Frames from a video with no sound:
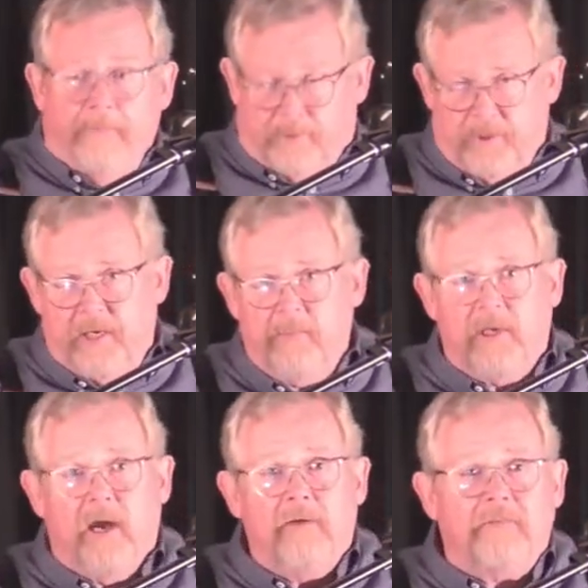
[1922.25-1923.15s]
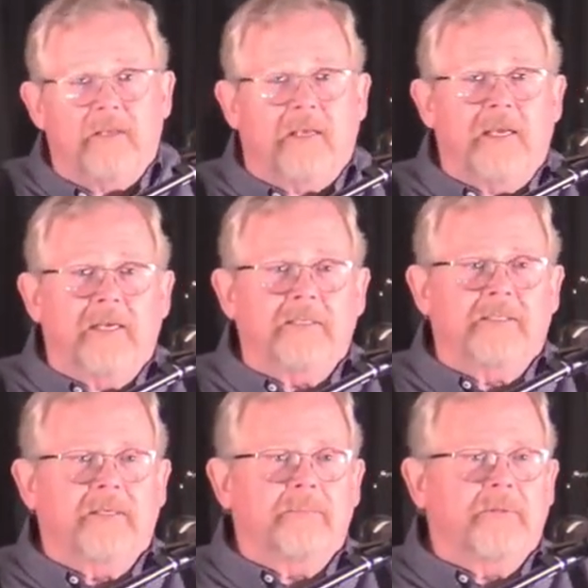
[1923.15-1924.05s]
Dreaming of the
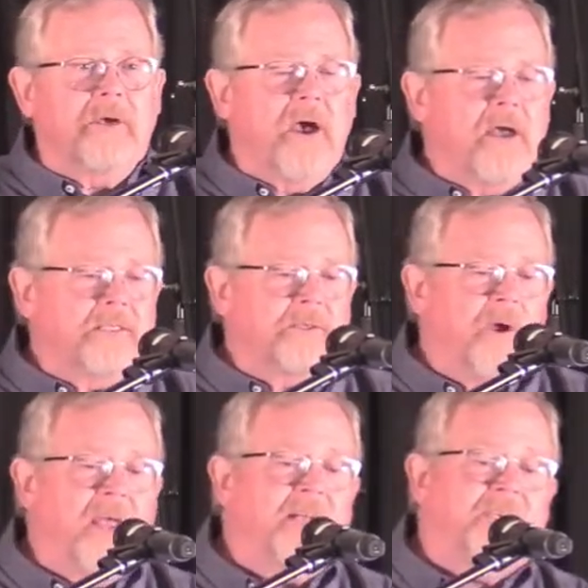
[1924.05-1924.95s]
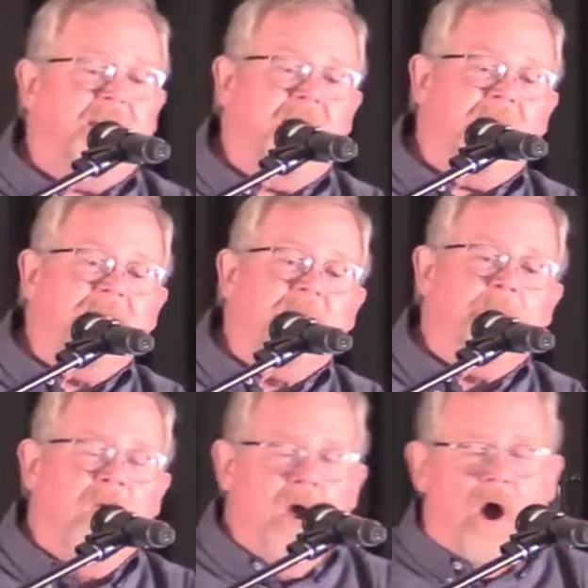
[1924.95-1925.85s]
kingdom, God's great
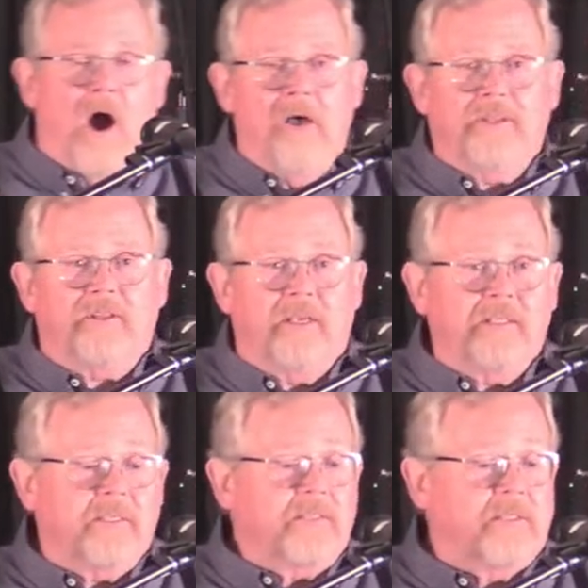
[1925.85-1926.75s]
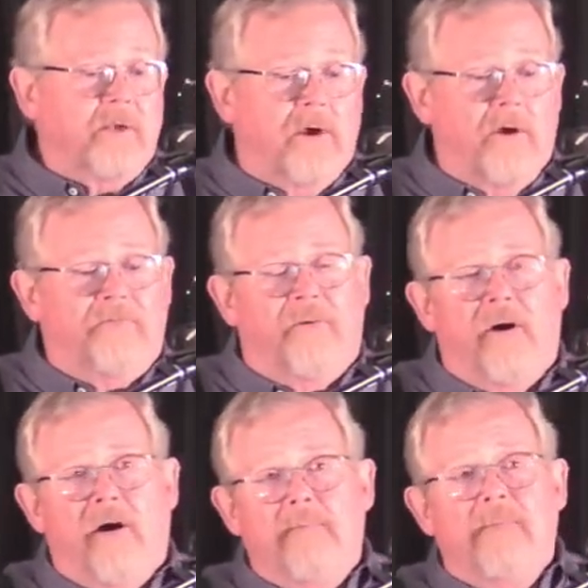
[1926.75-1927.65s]
kingdom, all the things in store
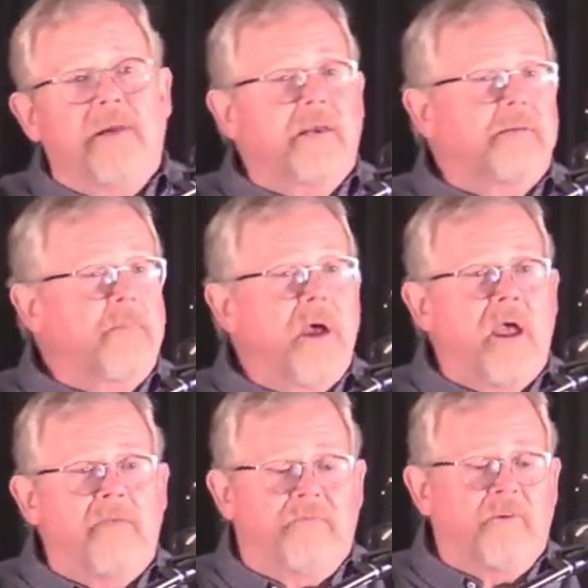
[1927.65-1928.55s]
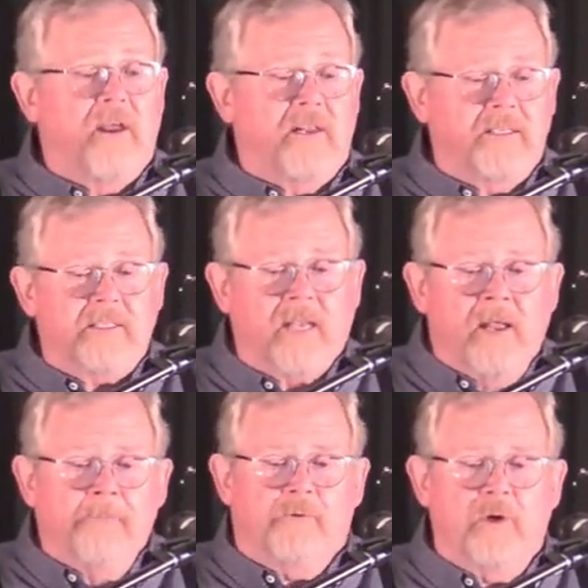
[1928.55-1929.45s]
for me and my friends.
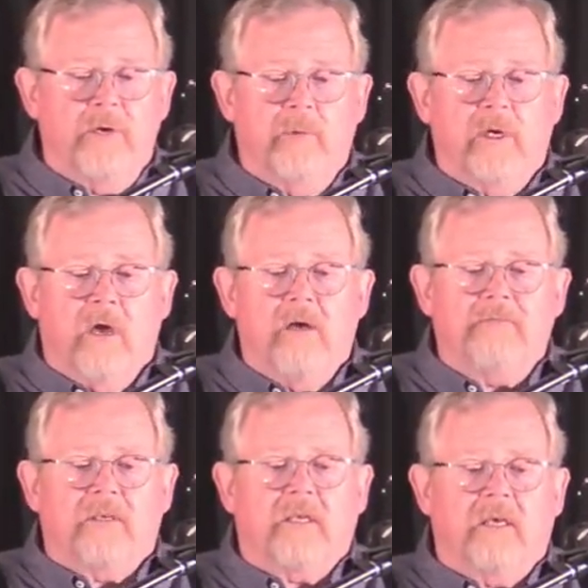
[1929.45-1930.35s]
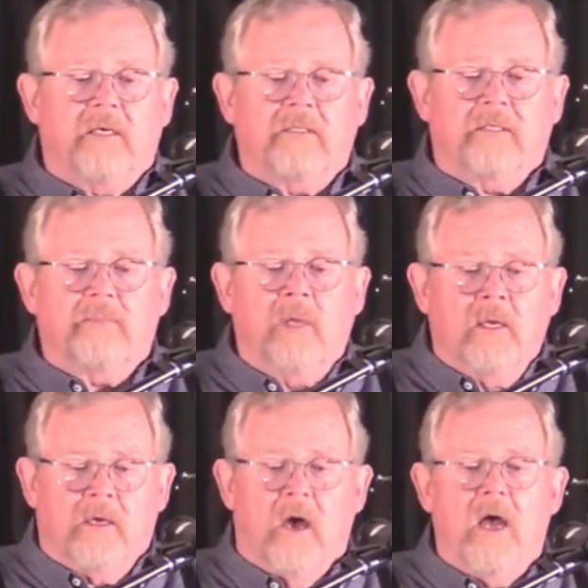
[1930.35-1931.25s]
Dreaming of the
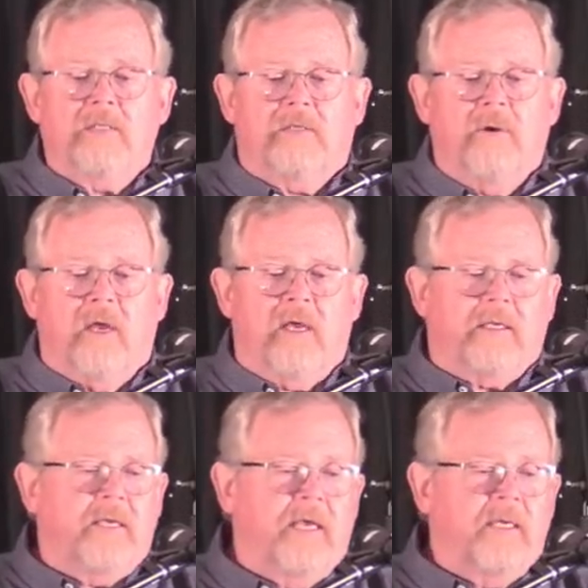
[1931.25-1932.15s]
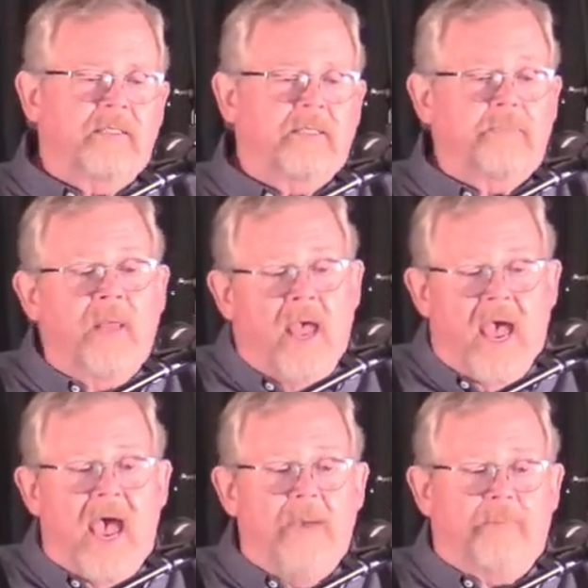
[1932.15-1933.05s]
kingdom, God's great
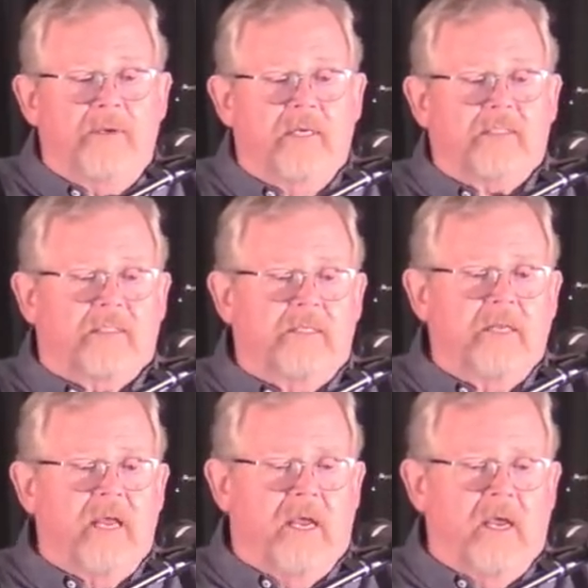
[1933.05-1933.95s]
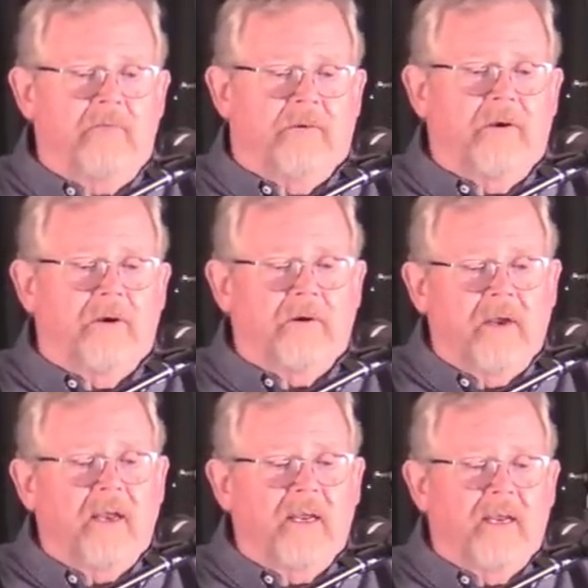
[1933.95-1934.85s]
kingdom, happiness that never
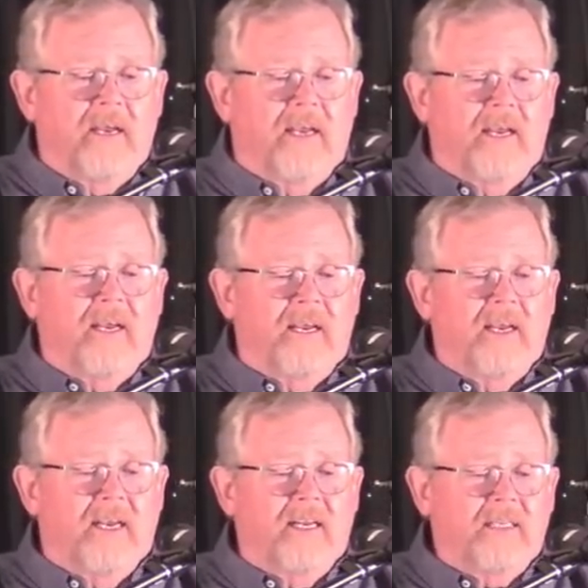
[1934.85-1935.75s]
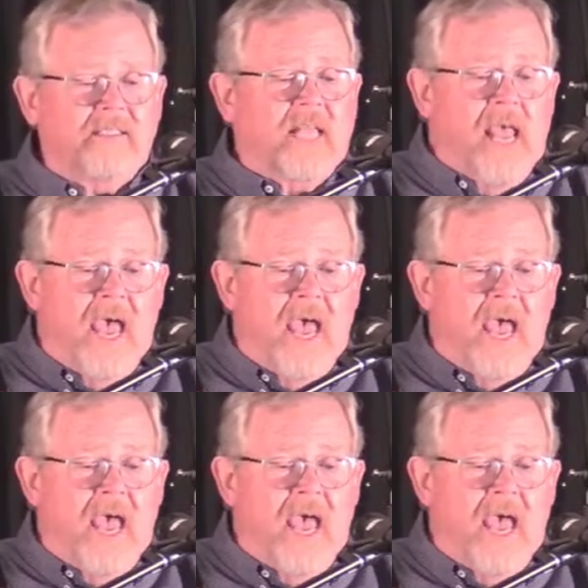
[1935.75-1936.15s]
ends